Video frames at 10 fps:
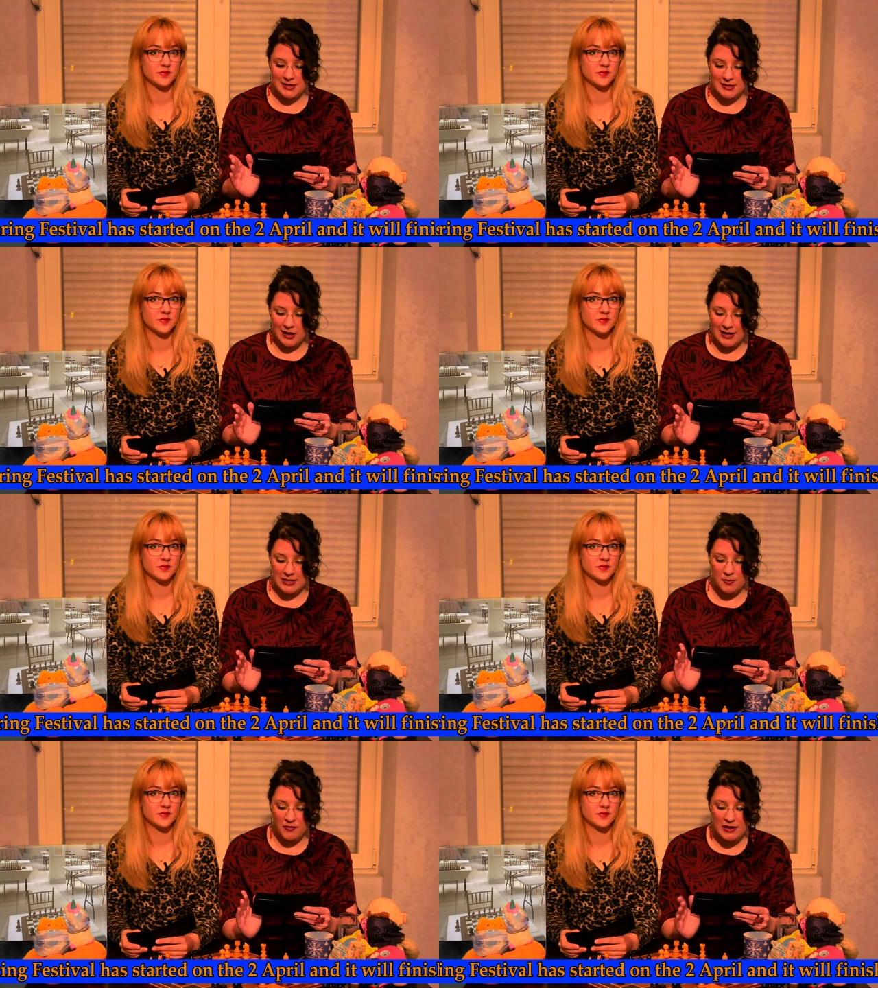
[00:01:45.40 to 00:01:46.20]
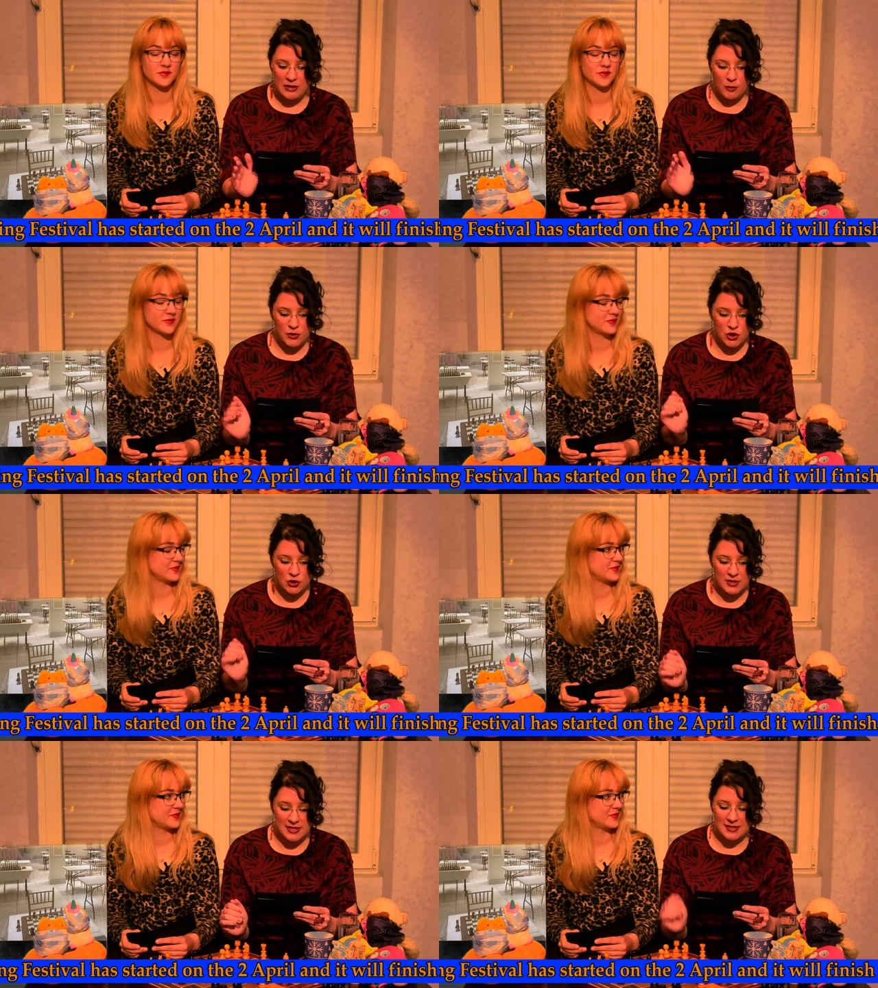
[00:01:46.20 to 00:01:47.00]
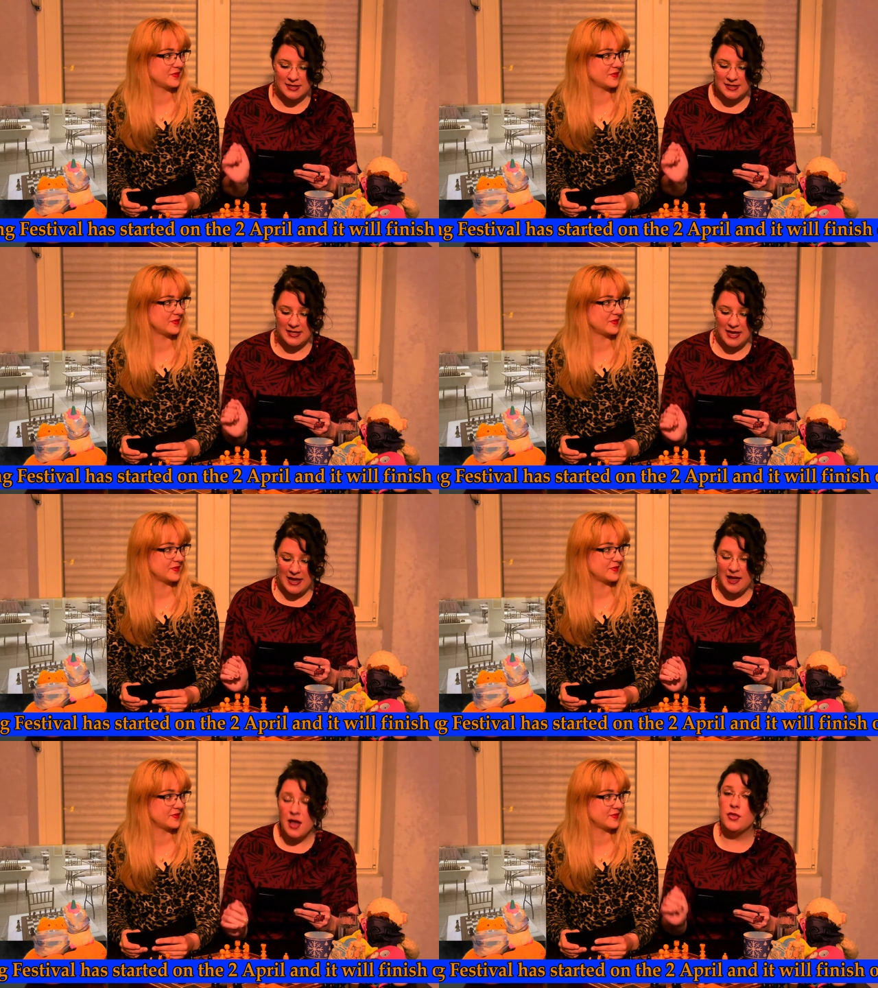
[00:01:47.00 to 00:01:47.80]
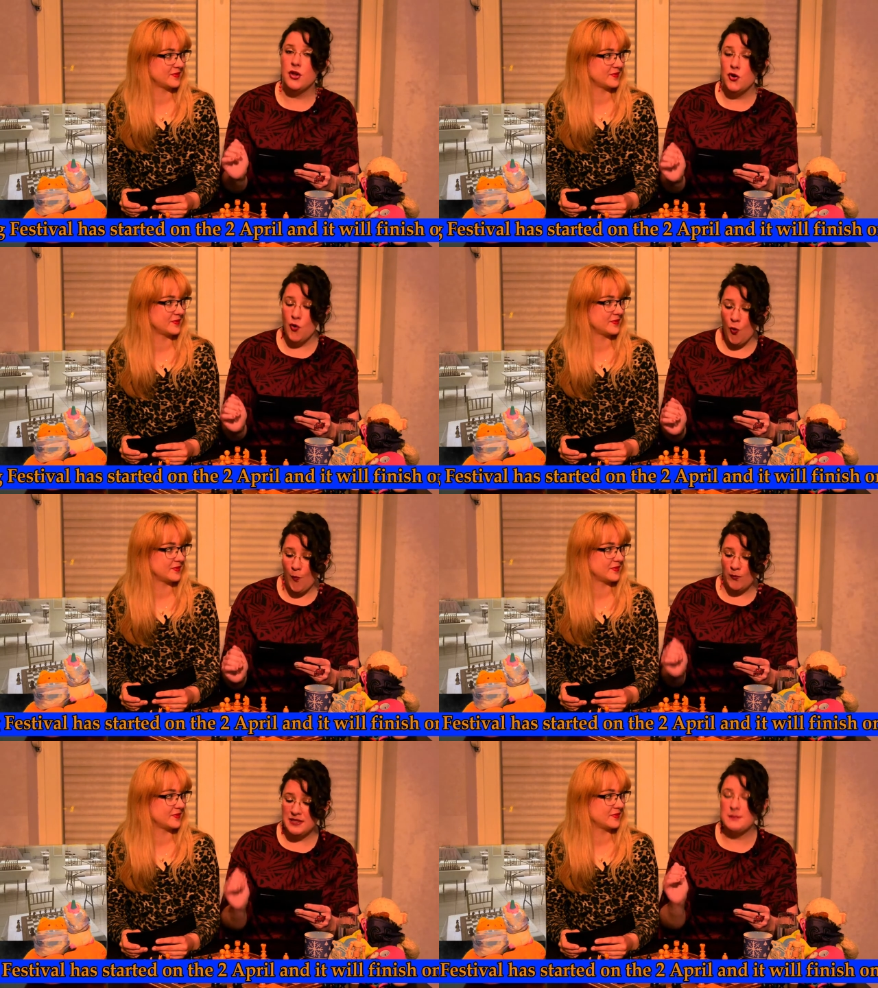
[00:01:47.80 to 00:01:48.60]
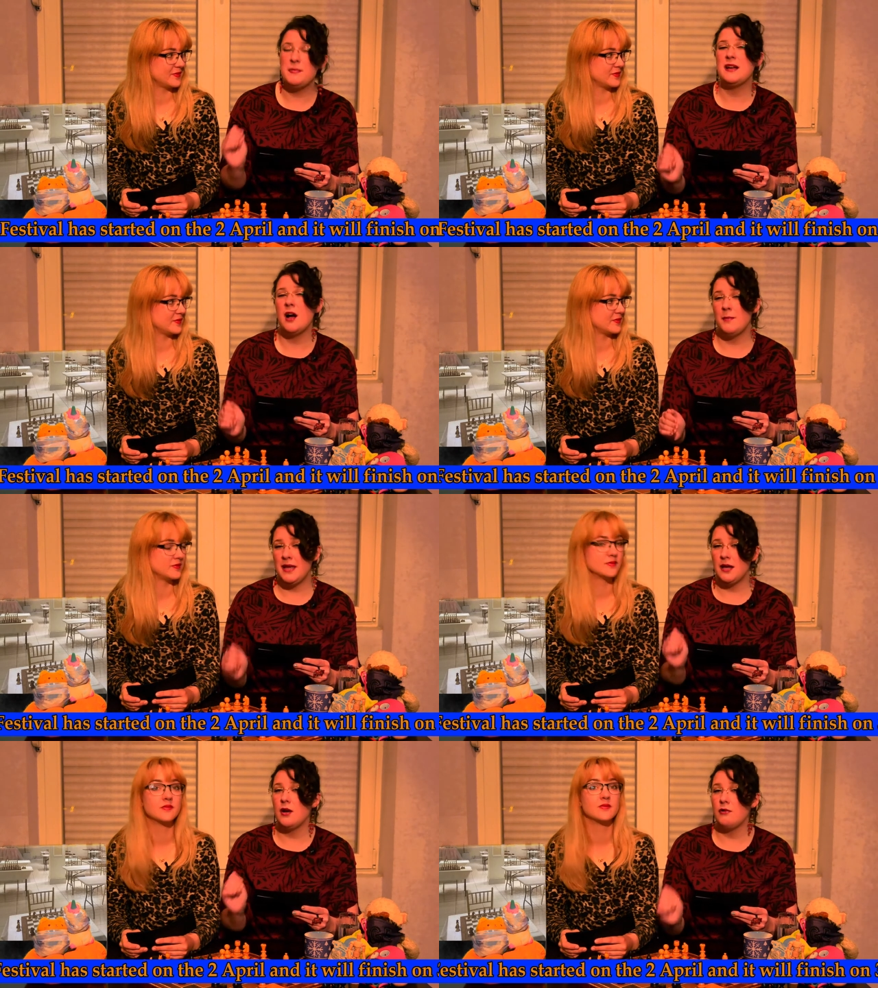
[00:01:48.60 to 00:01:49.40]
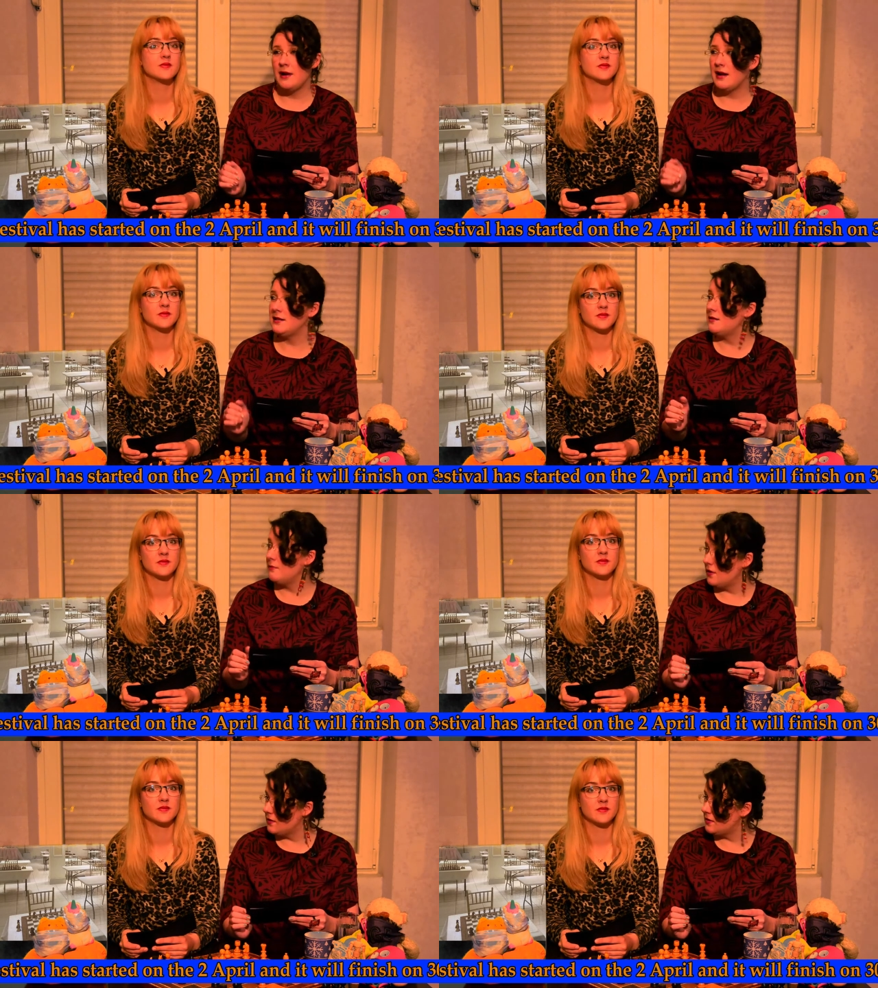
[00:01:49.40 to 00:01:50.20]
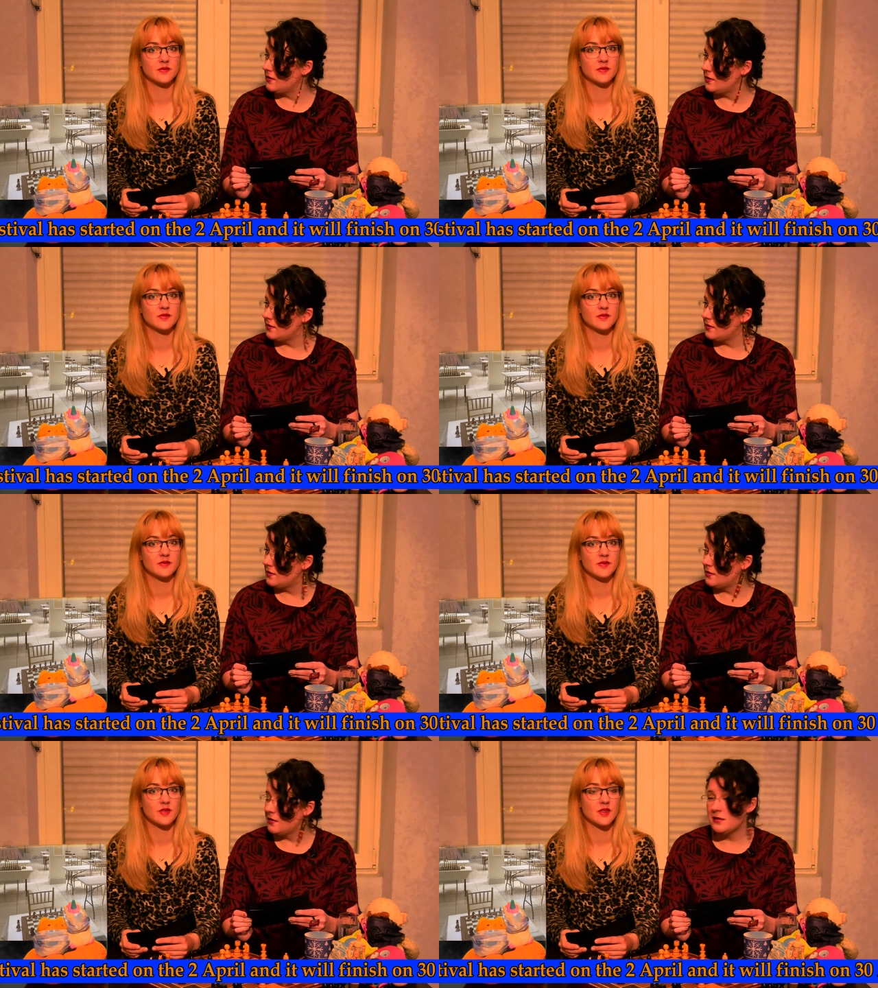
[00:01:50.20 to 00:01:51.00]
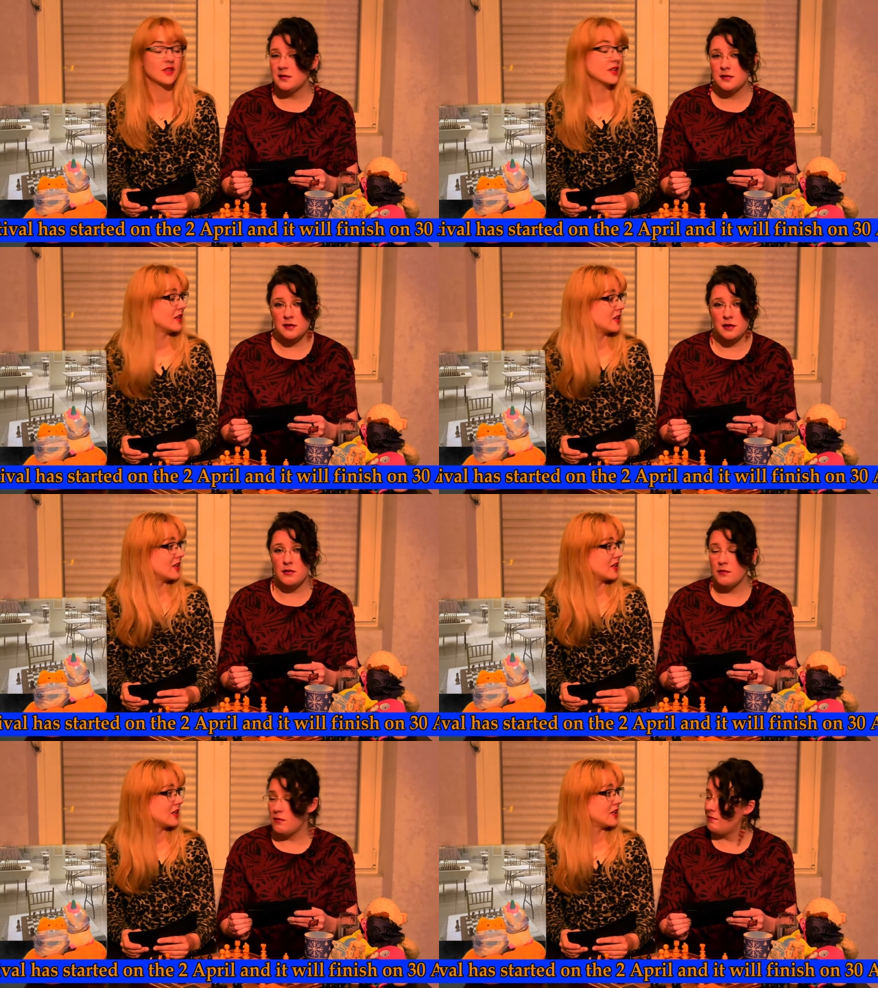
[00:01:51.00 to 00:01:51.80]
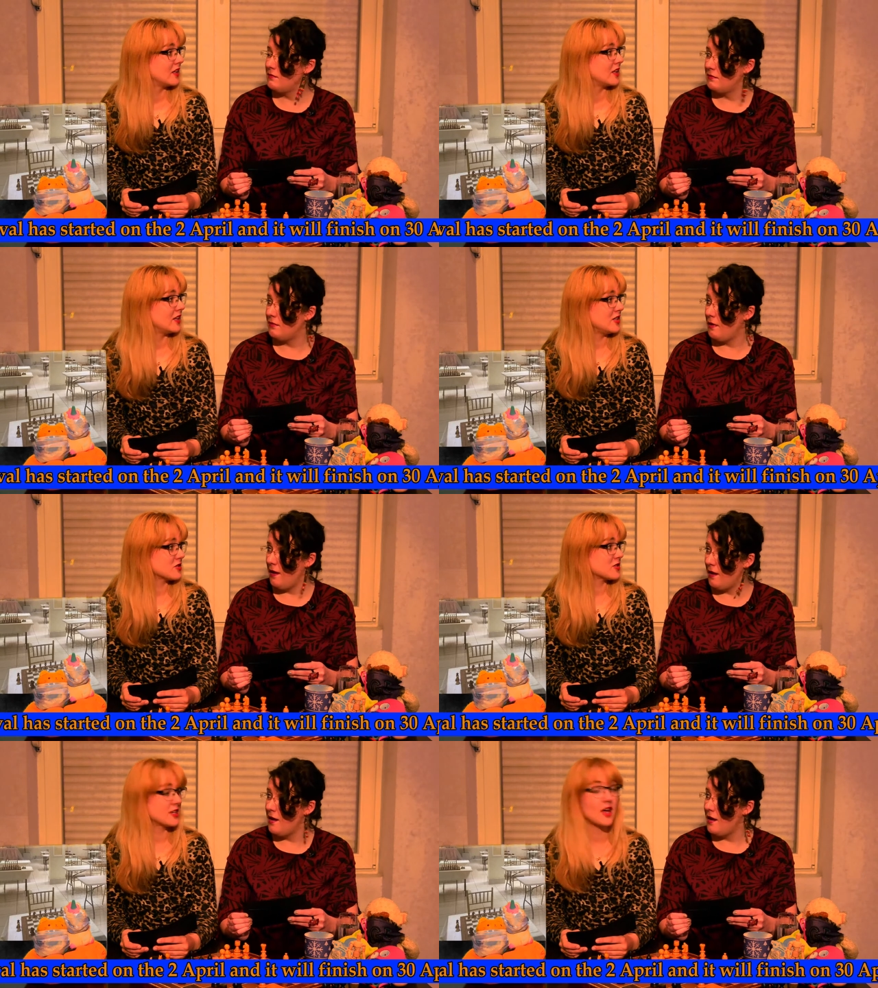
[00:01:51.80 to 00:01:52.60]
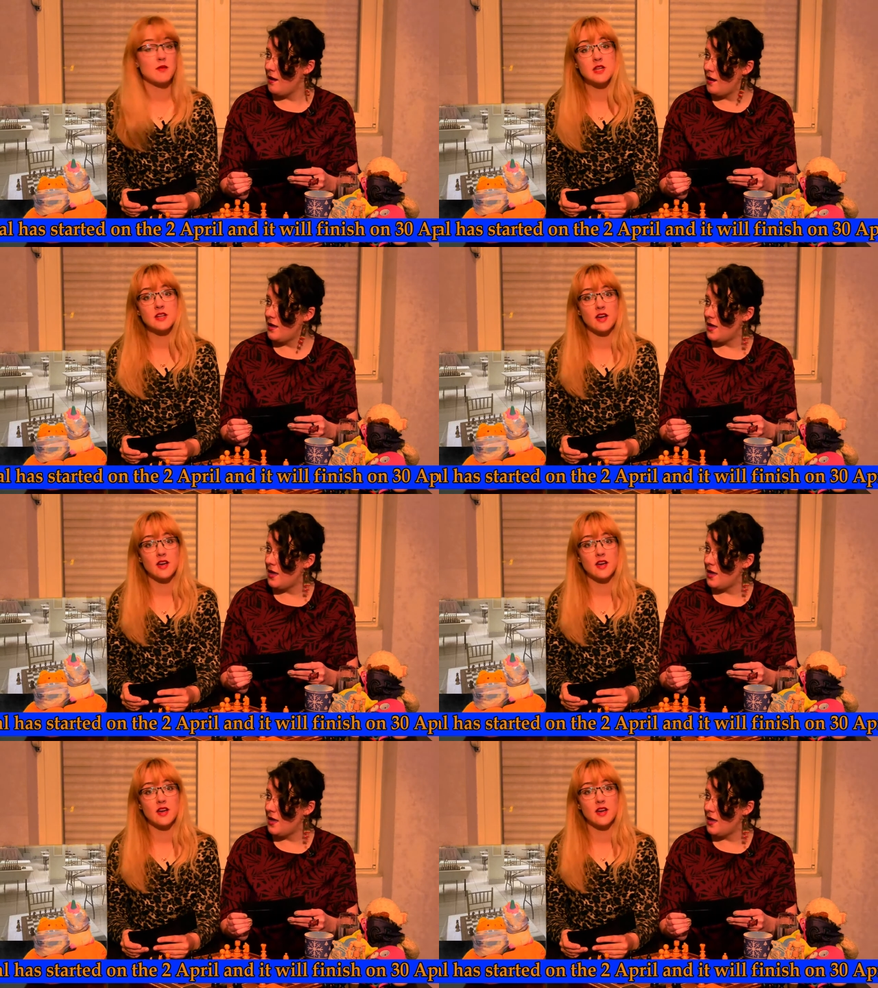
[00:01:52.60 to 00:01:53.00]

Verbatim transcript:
Speaker 1: designed to provide the opportunity to see the norms becoming grandmasters.
Speaker 2: So, Interesting. I mean,